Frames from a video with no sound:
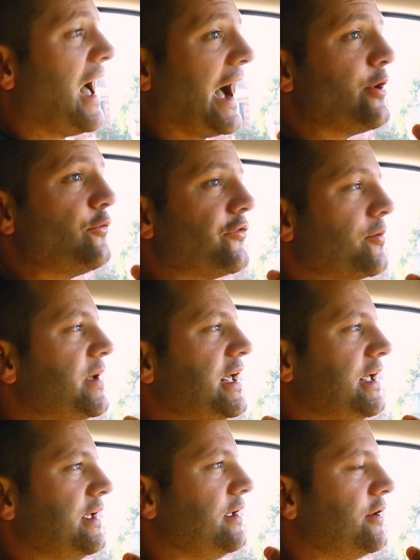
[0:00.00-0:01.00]
I know for
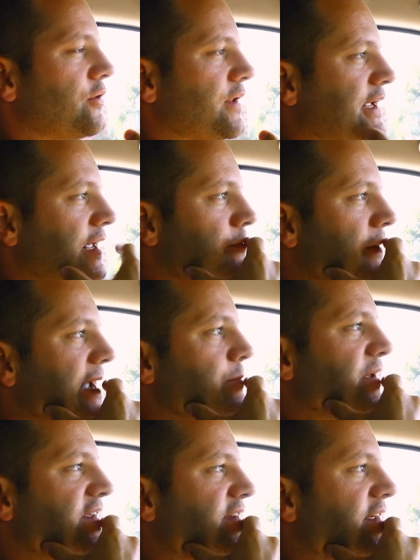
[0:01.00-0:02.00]
me, you know, like in my
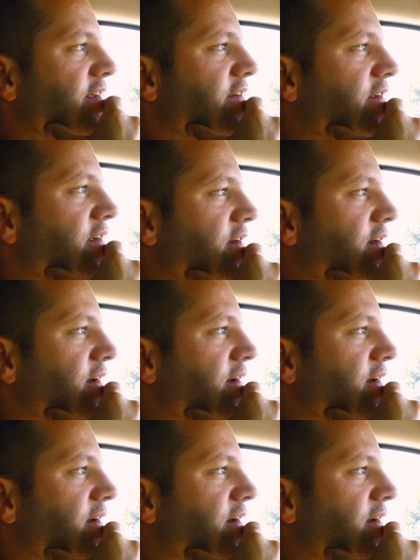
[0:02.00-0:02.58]
business,